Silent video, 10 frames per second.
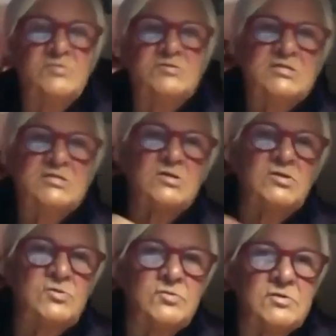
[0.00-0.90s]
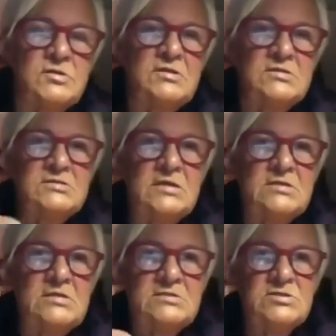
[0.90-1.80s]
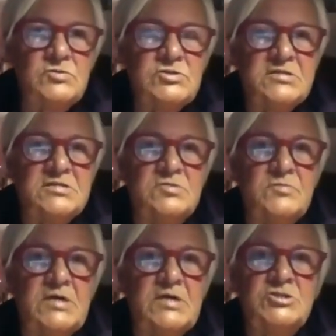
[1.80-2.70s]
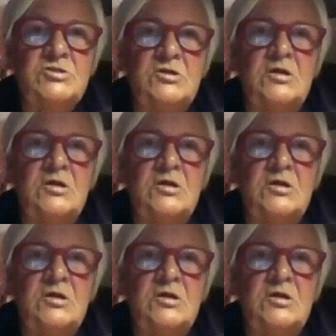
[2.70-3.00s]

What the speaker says: to secure this the social situation